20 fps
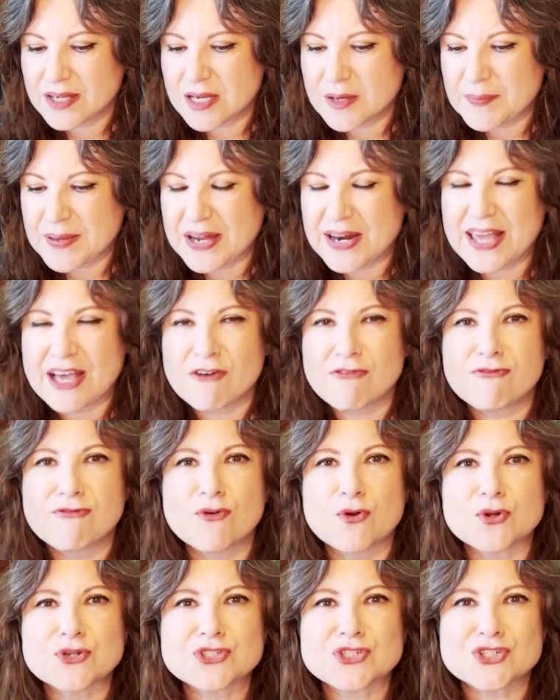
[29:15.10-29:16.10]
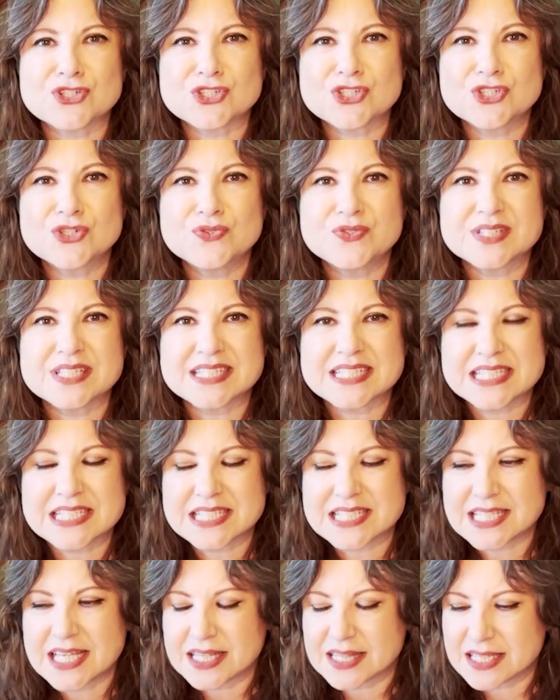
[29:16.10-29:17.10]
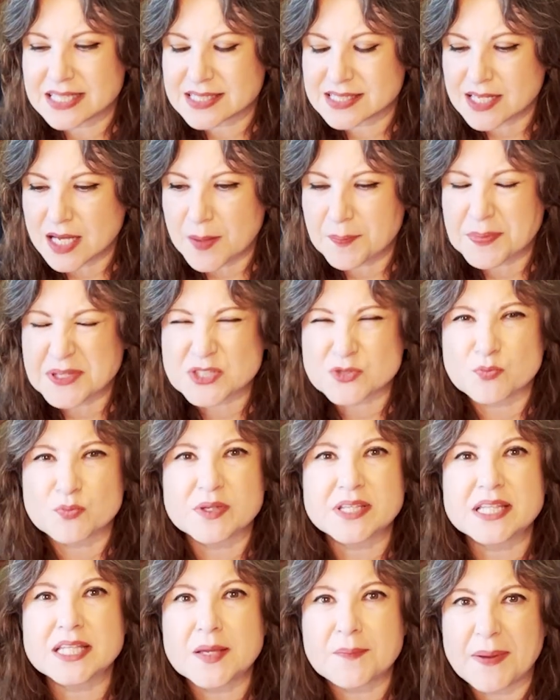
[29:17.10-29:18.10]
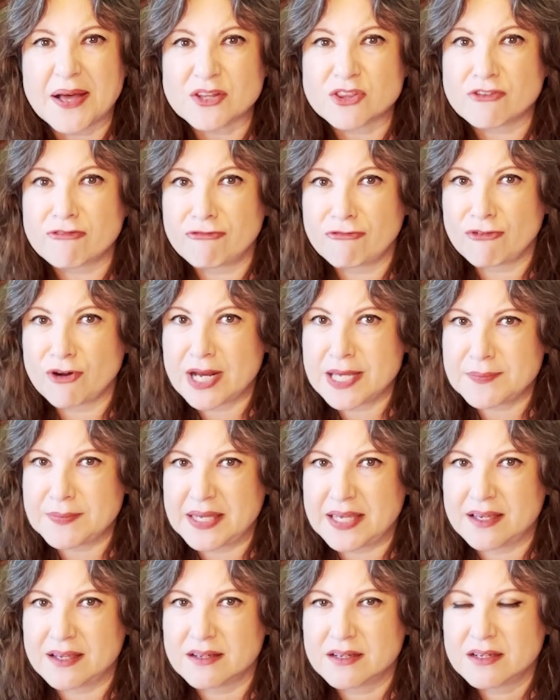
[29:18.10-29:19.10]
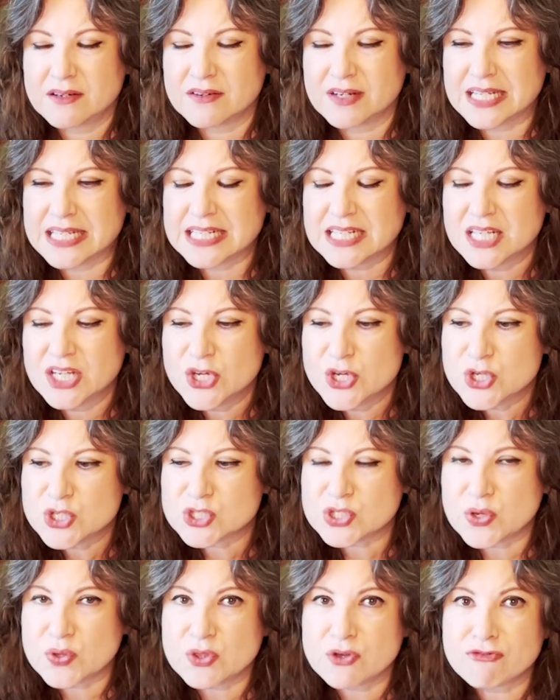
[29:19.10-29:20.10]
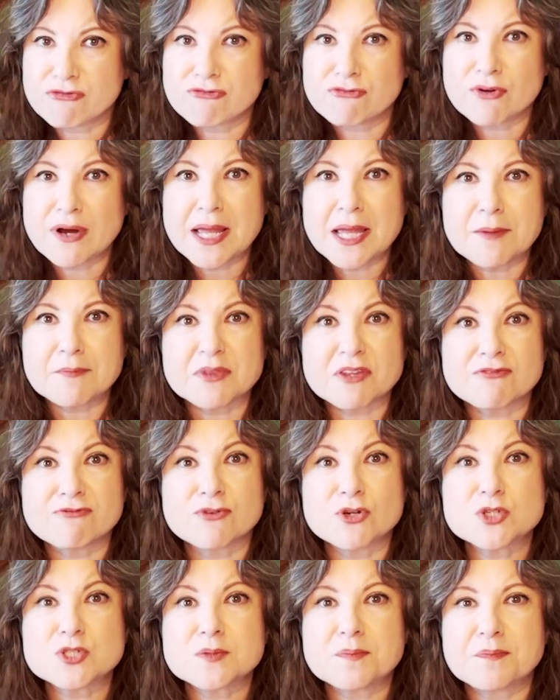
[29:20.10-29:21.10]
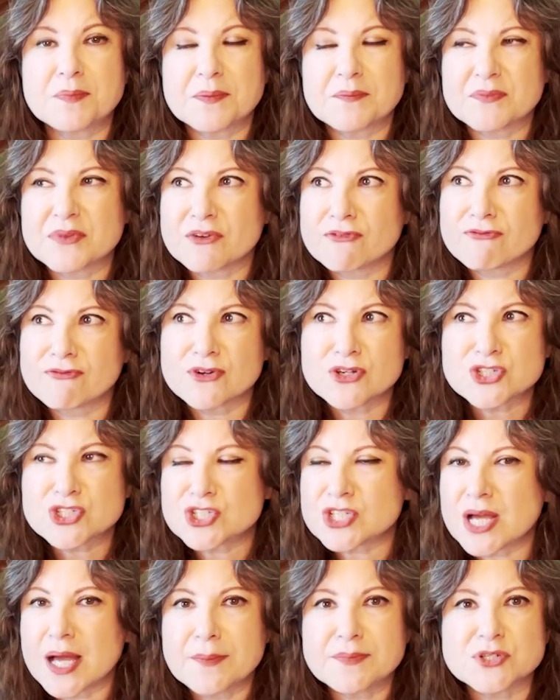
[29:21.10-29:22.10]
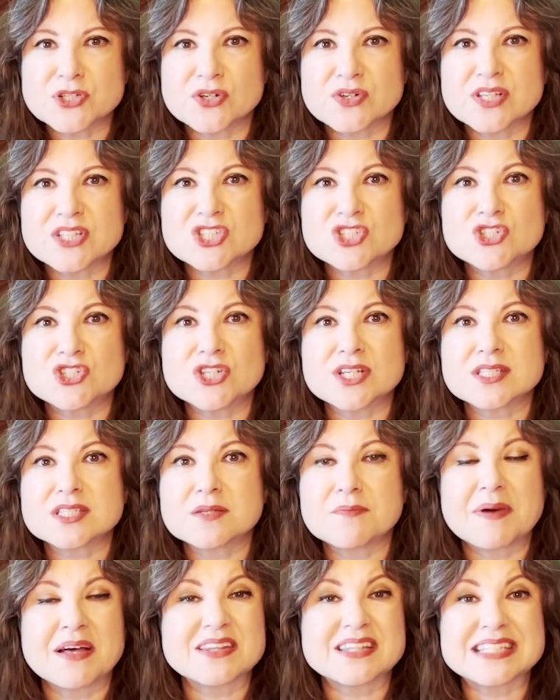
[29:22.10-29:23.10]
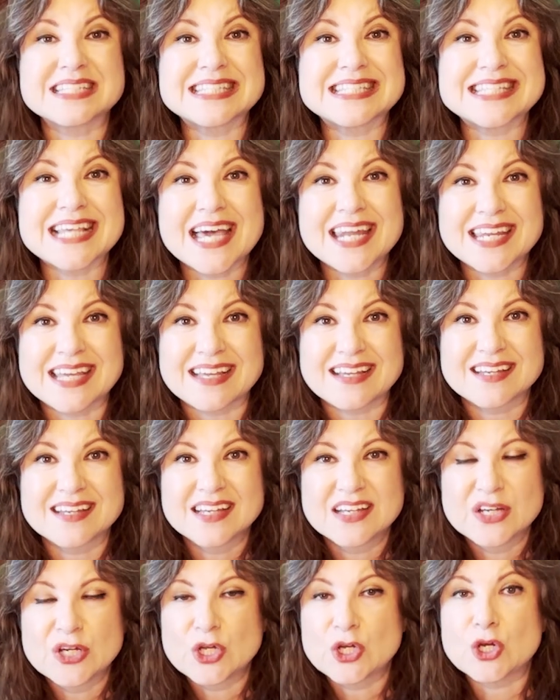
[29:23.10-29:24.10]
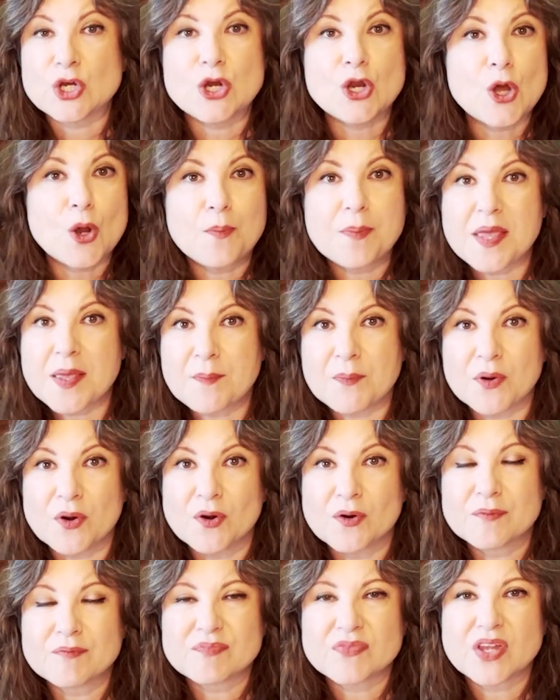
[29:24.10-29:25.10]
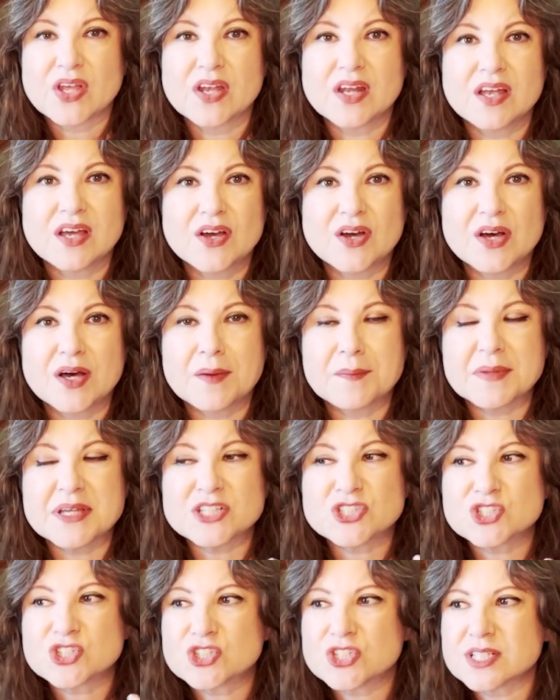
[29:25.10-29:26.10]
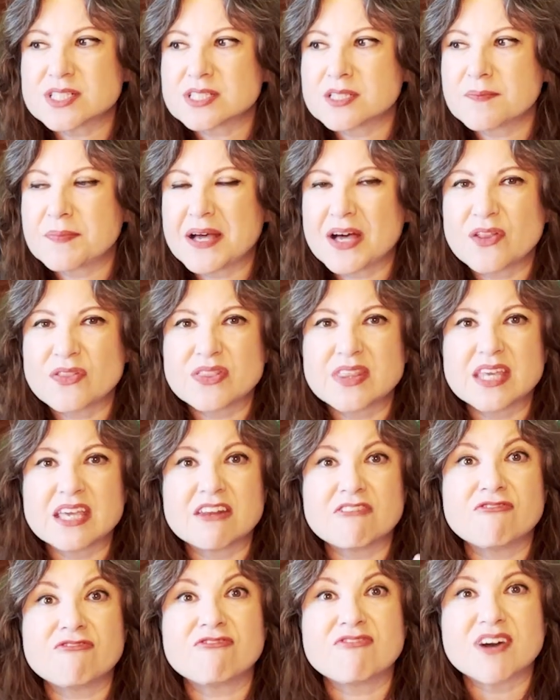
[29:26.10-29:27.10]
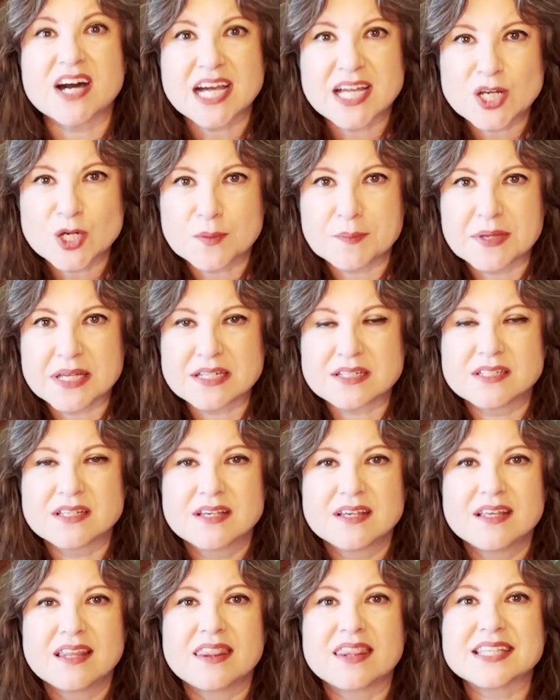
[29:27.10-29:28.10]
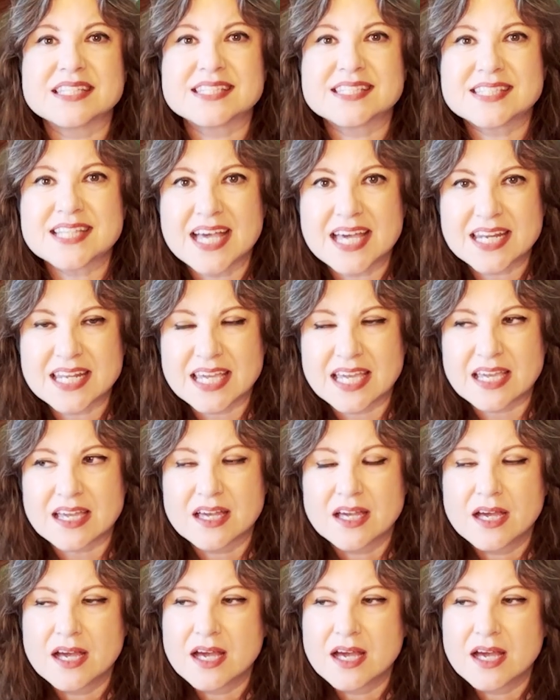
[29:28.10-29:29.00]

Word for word: how Forster chooses to set this up. It's really about the framing, right? So the frame, the first chapter is just about the setting, no people. It's just about the environment, the setting,